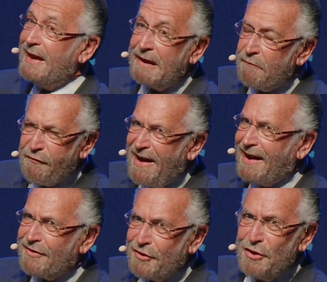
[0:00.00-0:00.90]
in
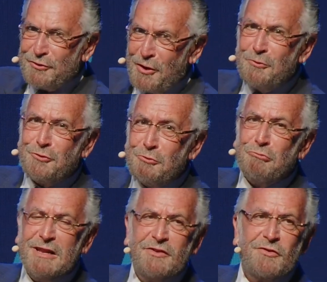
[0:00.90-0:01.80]
fact, no two
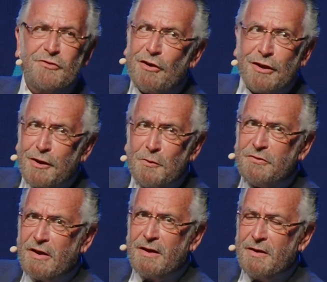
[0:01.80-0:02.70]
religions are
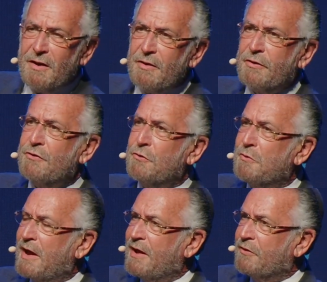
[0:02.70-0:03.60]
closer than
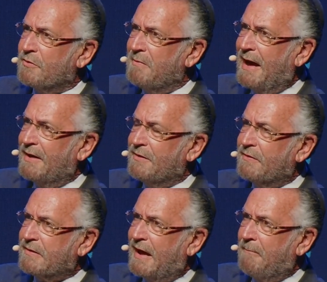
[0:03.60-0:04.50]
Judaism and
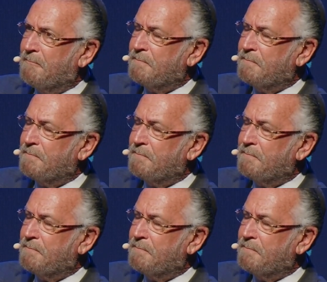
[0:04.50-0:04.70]
Islam.